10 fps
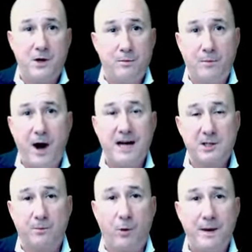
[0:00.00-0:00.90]

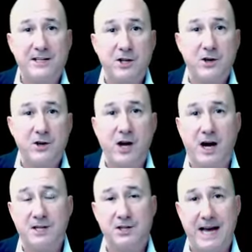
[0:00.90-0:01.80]
possible based on your
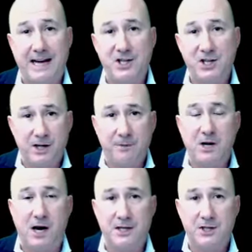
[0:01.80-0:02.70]
conscious actions.
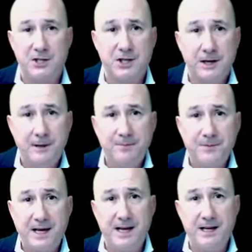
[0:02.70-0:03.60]
Subconscious
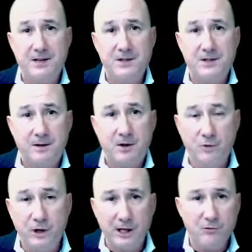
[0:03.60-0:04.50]
is
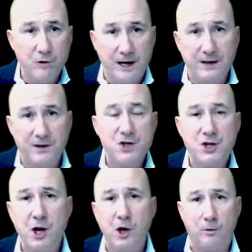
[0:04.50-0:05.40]
really running the
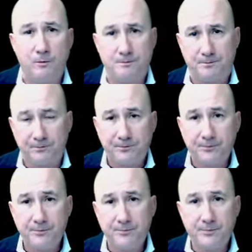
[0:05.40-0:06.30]
show
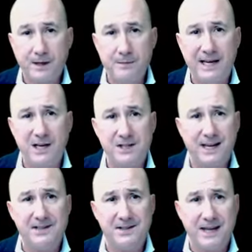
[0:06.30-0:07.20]
because
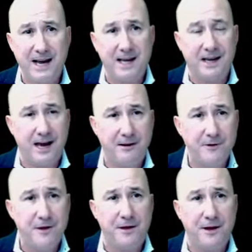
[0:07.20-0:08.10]
it's taking
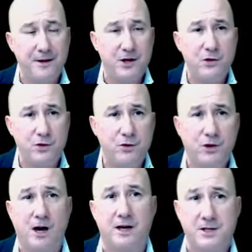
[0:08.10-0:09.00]
everything that you do
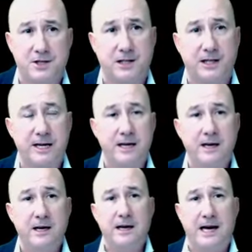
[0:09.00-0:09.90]
consciously
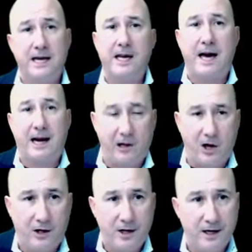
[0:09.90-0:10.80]
and
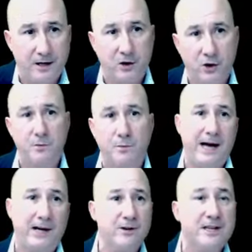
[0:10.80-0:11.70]
cataloging it, good,
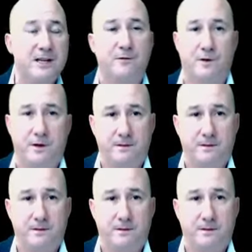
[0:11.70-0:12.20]
bad, or indifferent.